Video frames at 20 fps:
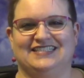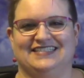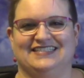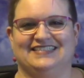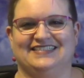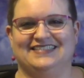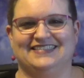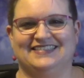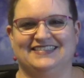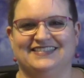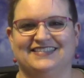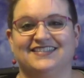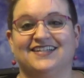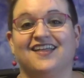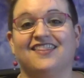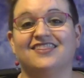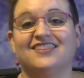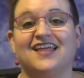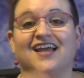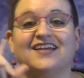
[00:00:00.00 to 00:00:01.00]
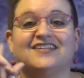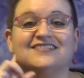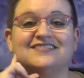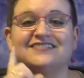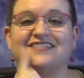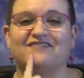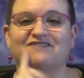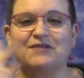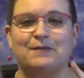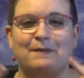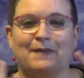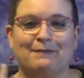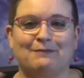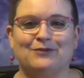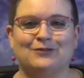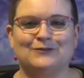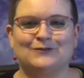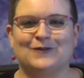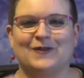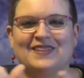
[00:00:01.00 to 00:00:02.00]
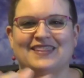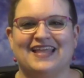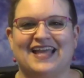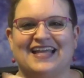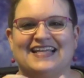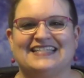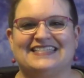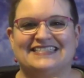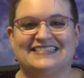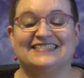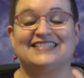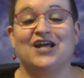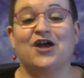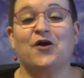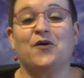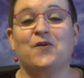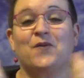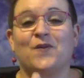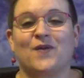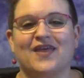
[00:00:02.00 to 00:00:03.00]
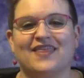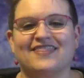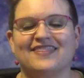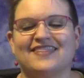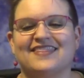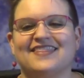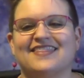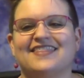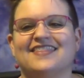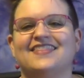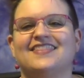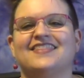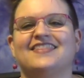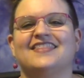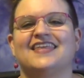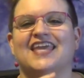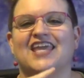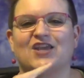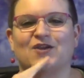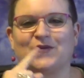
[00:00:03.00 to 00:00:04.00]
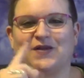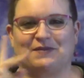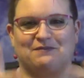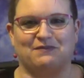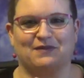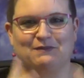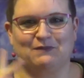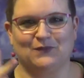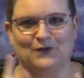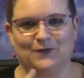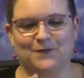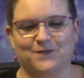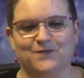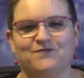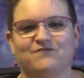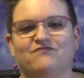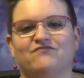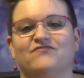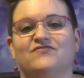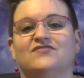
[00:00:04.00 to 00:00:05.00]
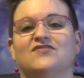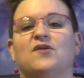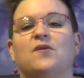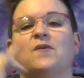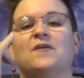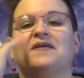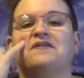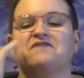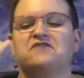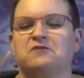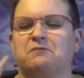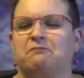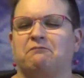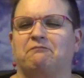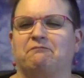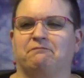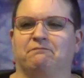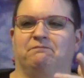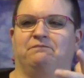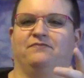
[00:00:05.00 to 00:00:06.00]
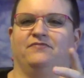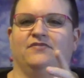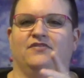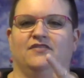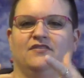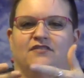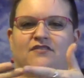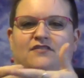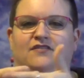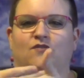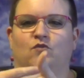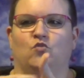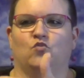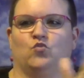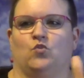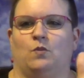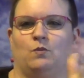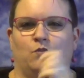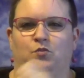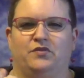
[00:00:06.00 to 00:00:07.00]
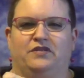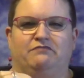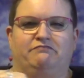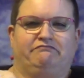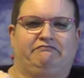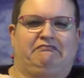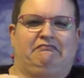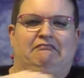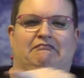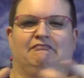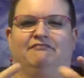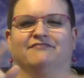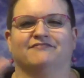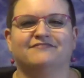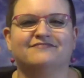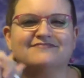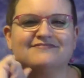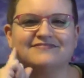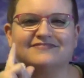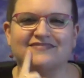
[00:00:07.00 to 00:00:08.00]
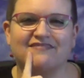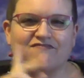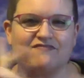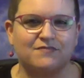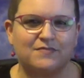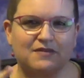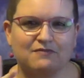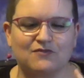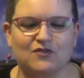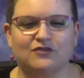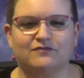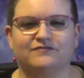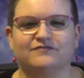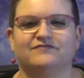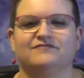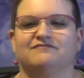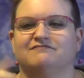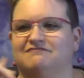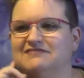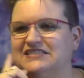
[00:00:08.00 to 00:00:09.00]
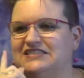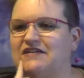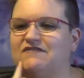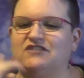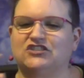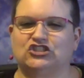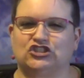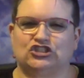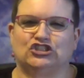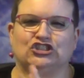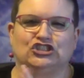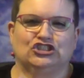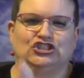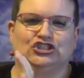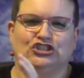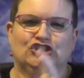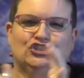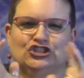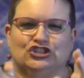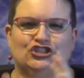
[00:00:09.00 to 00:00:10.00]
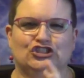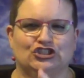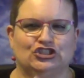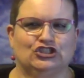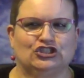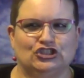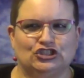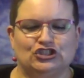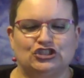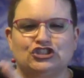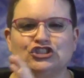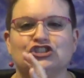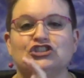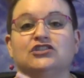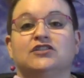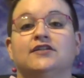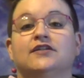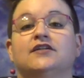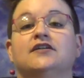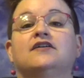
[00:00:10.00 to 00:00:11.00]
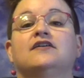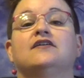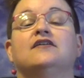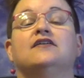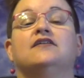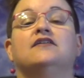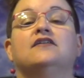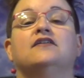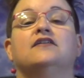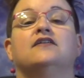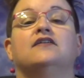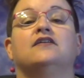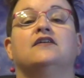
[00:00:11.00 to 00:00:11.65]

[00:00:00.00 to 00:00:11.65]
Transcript: Some people will sign this for code switching. Deaf people typically do this with hearing people. If there's a group, a whole room of deaf people, and they're all talking to each other,